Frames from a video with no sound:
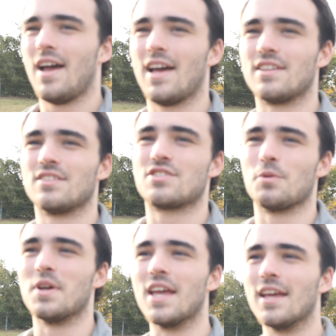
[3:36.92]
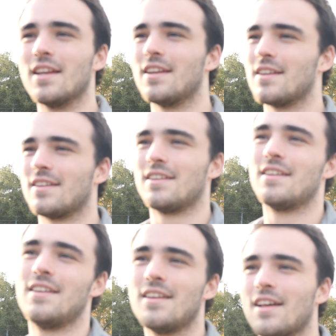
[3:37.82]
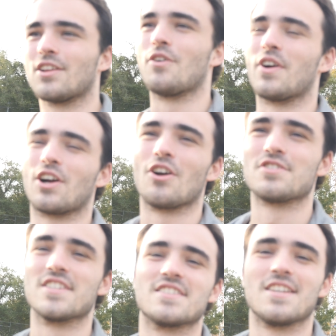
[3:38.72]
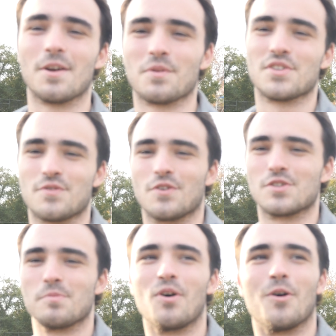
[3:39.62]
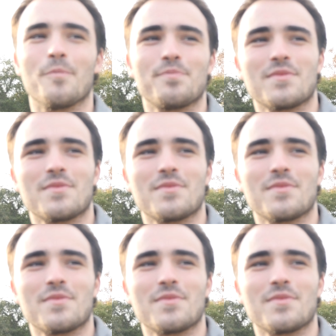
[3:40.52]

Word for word: And uh, so we eat. Look over at Carson. He's done with his first bowl.